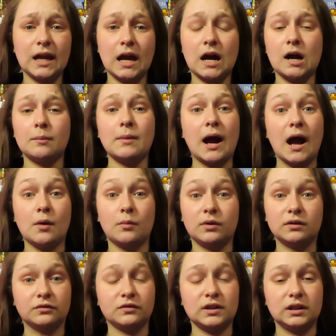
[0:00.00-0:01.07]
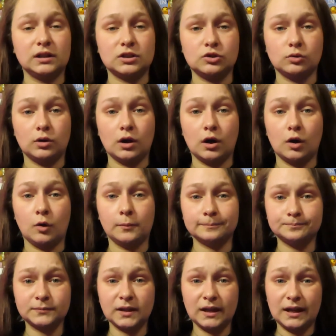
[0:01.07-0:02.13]
I would have needed to go
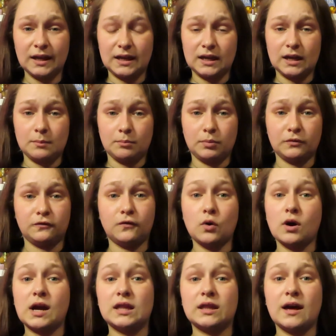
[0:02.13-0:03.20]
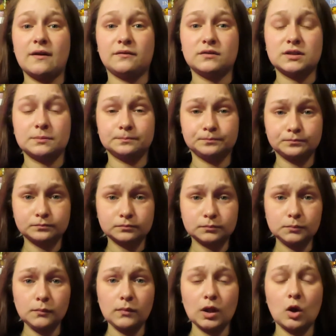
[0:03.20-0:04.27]
before I left
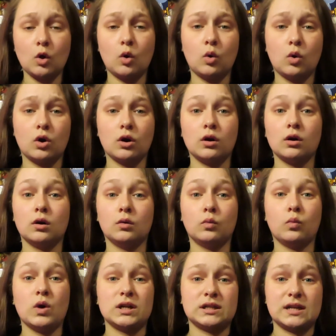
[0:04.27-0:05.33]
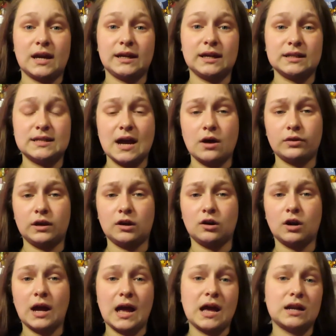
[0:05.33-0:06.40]
or once I get down
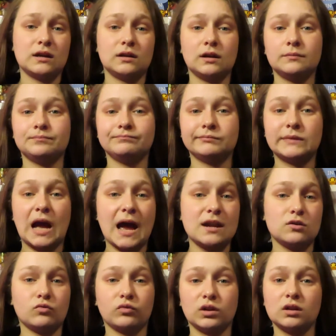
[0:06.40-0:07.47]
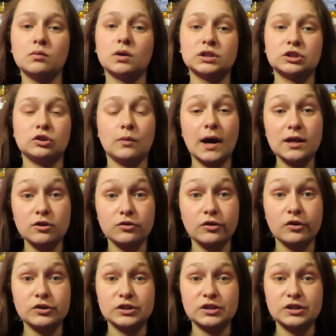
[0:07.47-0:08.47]
there, and I don't really want to do either of those